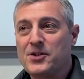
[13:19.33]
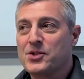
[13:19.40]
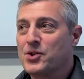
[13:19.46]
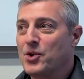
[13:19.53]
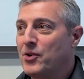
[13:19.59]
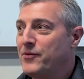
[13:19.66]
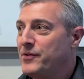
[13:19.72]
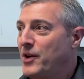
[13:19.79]
just
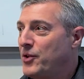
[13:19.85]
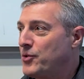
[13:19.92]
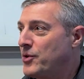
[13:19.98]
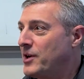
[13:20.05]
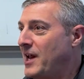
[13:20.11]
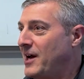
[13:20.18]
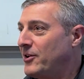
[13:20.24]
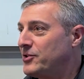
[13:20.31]
thought of another
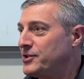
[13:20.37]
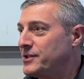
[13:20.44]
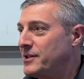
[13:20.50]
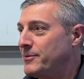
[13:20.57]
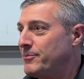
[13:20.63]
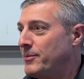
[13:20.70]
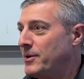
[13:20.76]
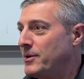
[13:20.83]
analogy
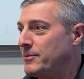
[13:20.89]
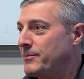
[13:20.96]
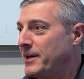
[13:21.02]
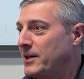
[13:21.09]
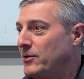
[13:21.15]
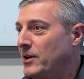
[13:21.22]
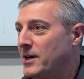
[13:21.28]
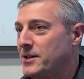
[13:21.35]
that might
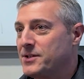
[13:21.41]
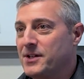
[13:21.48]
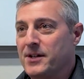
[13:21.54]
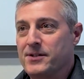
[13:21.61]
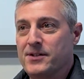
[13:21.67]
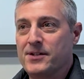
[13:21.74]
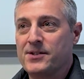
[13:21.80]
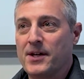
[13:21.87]
make a lot of
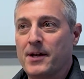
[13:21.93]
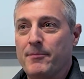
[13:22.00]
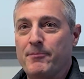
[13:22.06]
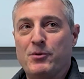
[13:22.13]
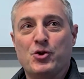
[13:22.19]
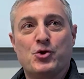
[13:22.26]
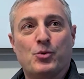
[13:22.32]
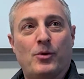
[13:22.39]
sense. It's like a
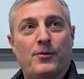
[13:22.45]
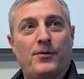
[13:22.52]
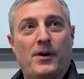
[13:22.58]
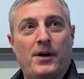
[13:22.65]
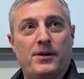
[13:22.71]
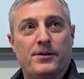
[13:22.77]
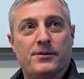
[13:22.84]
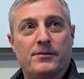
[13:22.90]
mutual
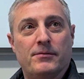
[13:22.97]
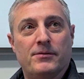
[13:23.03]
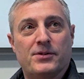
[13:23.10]
fund.